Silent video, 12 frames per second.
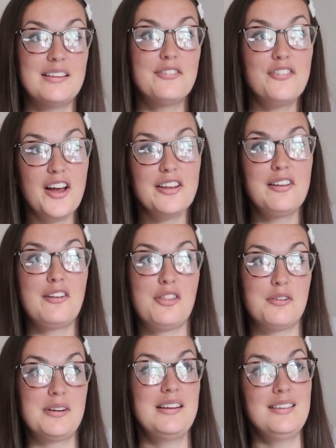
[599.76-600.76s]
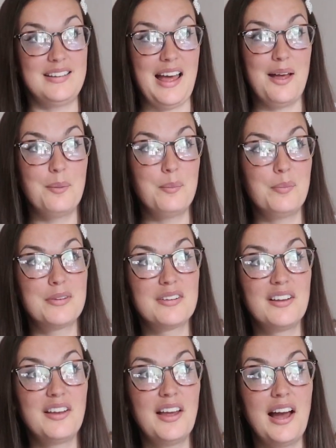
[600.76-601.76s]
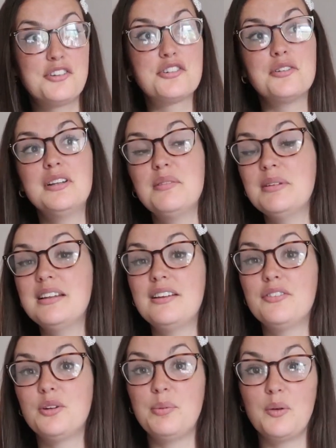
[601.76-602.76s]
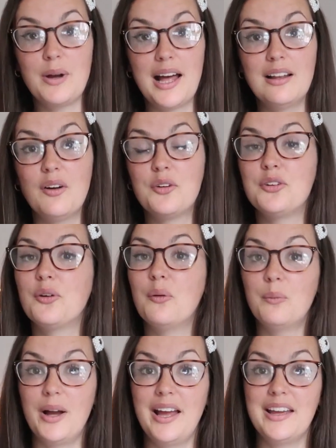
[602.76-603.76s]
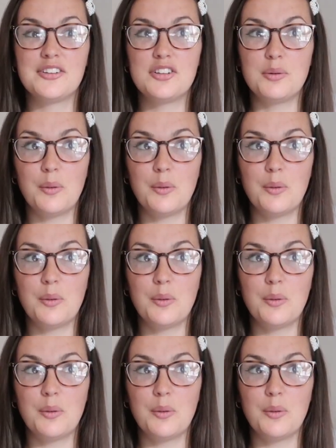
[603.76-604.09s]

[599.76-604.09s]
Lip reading: first 3 steps, I truly believe you'll be well on your way to a